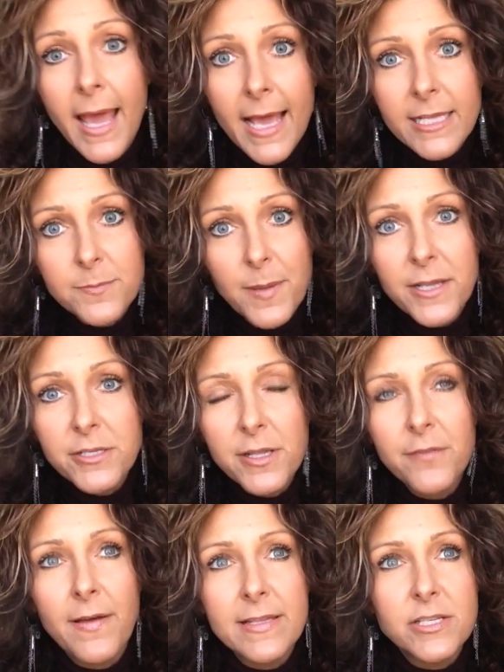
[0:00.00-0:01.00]
especially
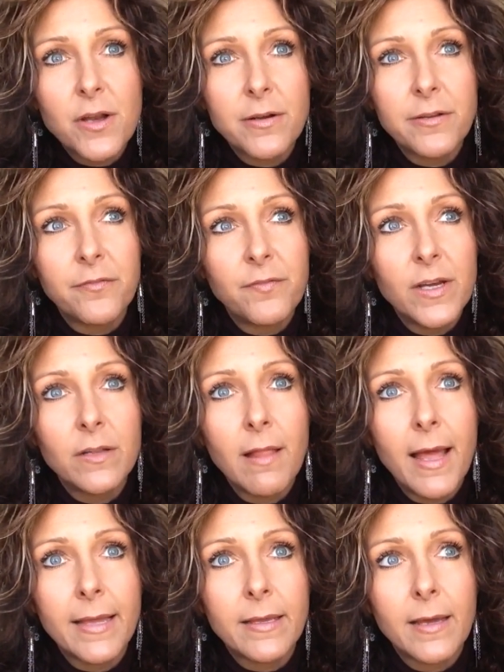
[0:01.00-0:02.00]
if I start to feel
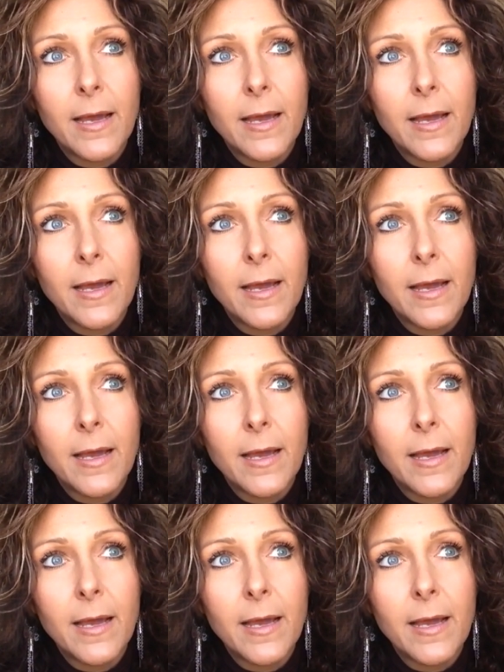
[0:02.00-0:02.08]
like...